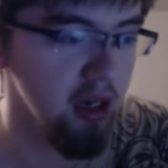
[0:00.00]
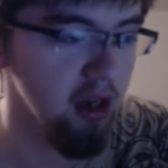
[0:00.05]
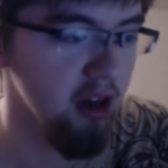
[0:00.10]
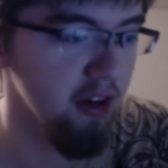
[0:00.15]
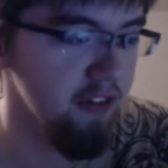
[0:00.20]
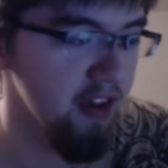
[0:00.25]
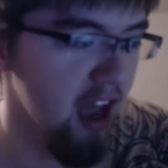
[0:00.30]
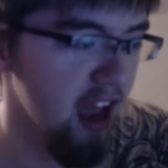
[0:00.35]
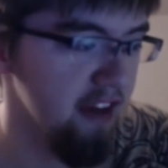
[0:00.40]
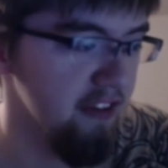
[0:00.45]
of
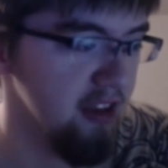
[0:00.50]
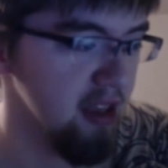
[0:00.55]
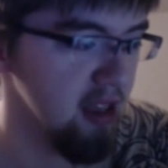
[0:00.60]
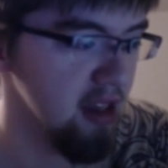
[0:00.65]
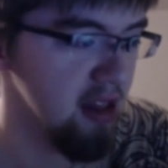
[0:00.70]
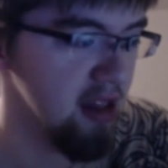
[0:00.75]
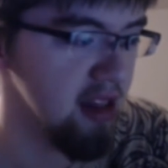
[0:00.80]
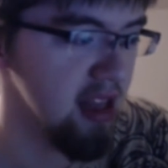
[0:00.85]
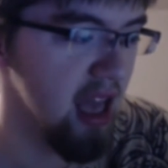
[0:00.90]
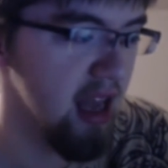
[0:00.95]
having
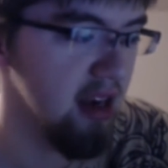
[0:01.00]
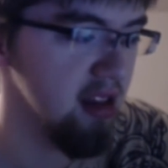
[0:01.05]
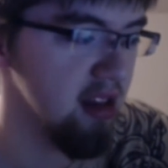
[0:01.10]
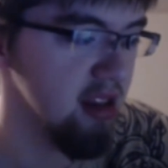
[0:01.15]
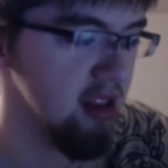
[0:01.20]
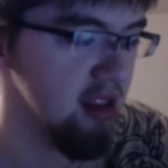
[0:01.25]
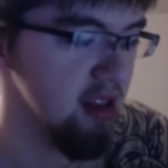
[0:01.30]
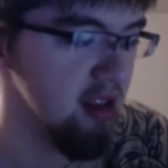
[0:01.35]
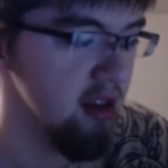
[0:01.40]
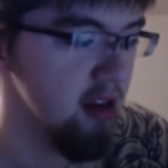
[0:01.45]

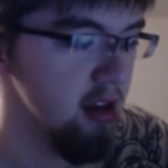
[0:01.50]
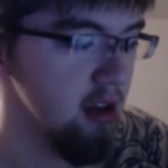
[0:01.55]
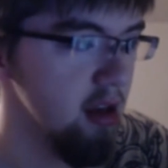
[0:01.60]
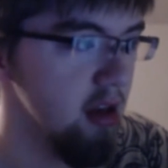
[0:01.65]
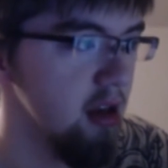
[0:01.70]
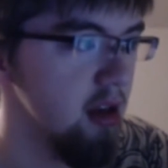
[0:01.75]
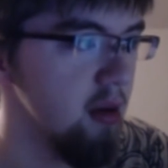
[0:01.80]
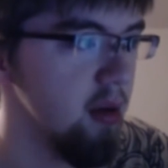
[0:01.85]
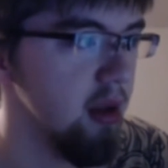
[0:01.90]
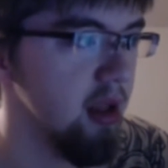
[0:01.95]
status,
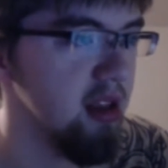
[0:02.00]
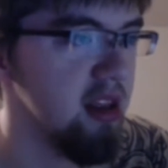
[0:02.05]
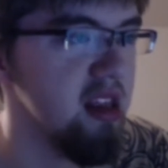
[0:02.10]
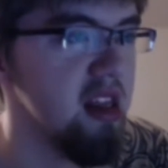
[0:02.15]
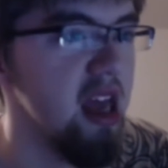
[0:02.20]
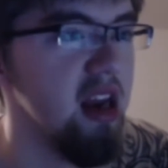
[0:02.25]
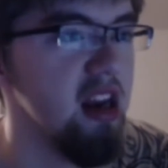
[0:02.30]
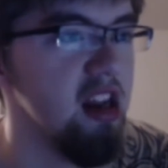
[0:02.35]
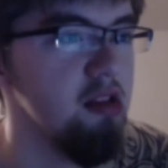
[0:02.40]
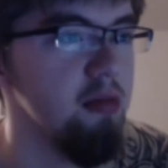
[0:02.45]
well, not
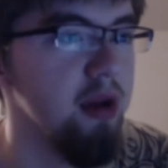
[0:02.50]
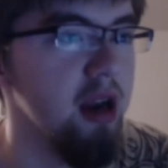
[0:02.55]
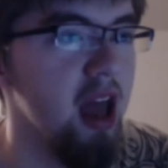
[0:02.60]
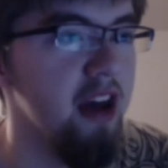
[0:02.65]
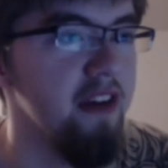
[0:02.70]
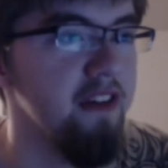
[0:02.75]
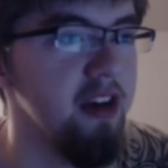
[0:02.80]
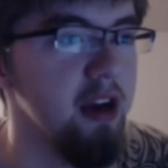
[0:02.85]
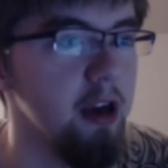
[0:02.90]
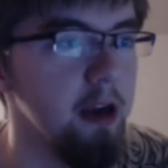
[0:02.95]
status, but
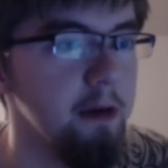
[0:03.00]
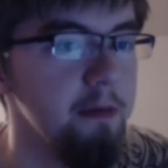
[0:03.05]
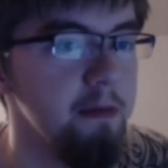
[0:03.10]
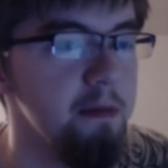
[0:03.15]
having